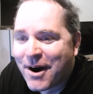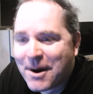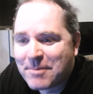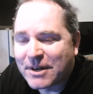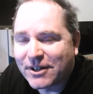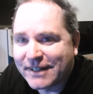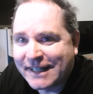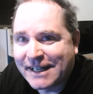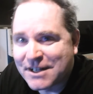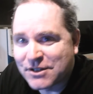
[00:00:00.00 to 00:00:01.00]
Apparently,
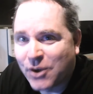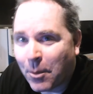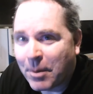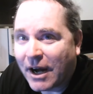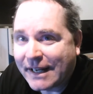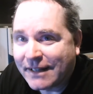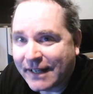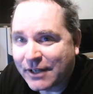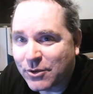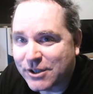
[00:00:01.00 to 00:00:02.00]
he doesn't know body
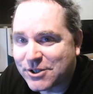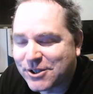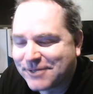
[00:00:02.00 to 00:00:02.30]
language.